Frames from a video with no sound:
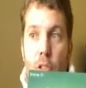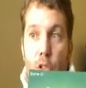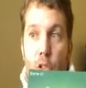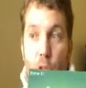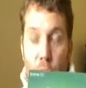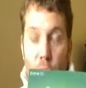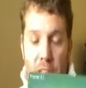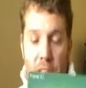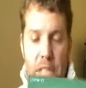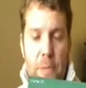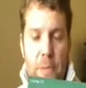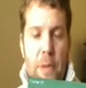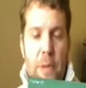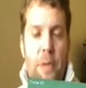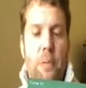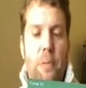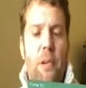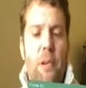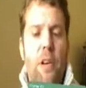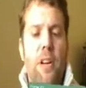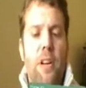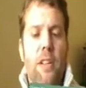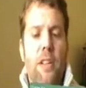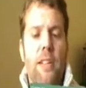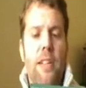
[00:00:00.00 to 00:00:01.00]
Green Smoke
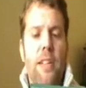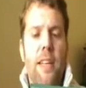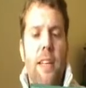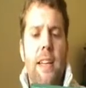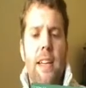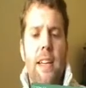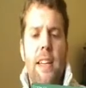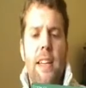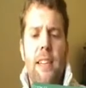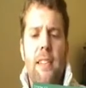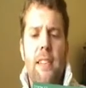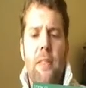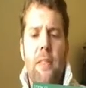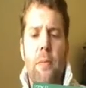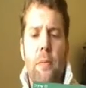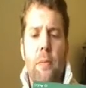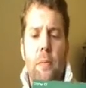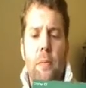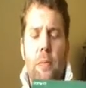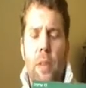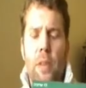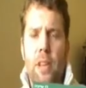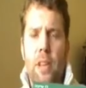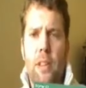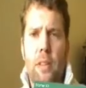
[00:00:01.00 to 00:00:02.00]
product is
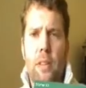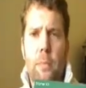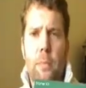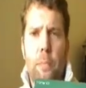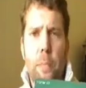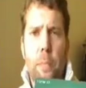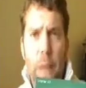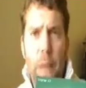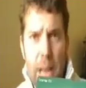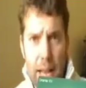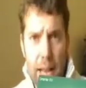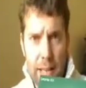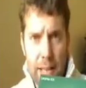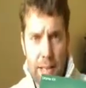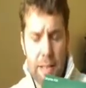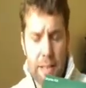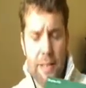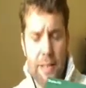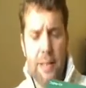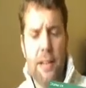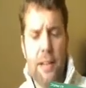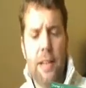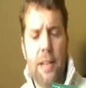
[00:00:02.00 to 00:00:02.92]
one of the best